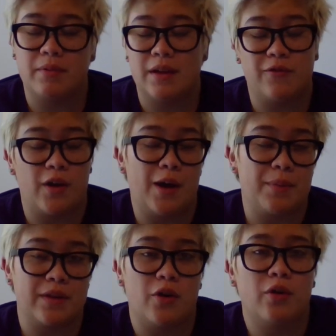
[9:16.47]
for
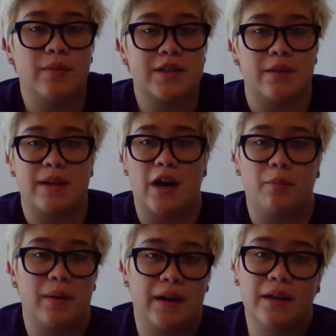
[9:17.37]
helping the homeless, could be
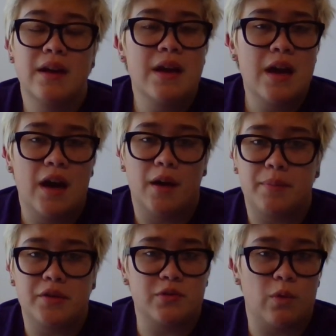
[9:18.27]
helping
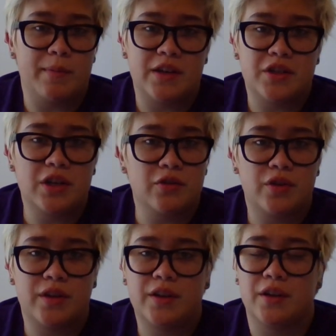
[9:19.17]
abused women and
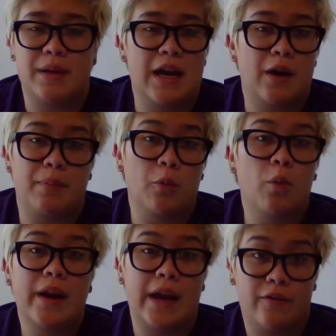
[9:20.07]
children, could be helping
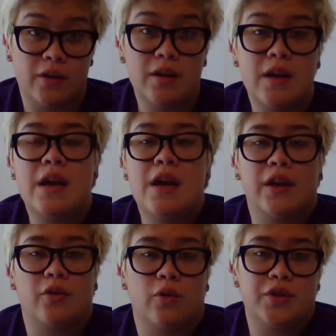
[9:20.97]
whatever.
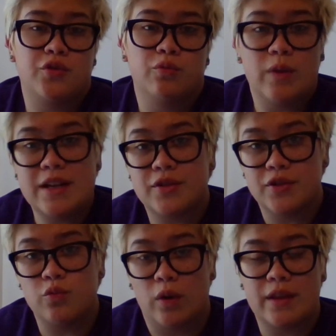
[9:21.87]
You're going to
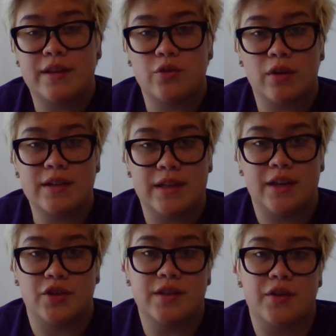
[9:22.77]
research one of these
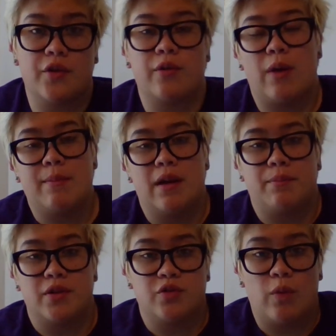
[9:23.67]
organizations and you're going to write me a
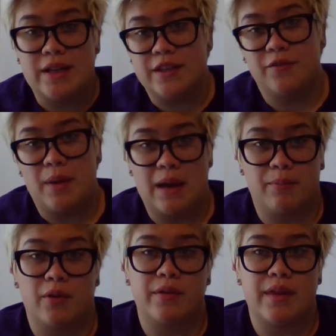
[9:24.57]
persuasive
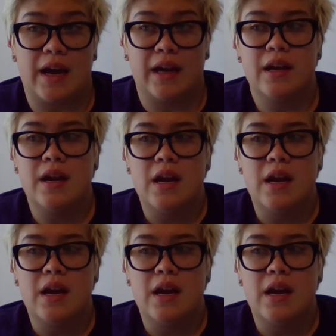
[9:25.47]
paper that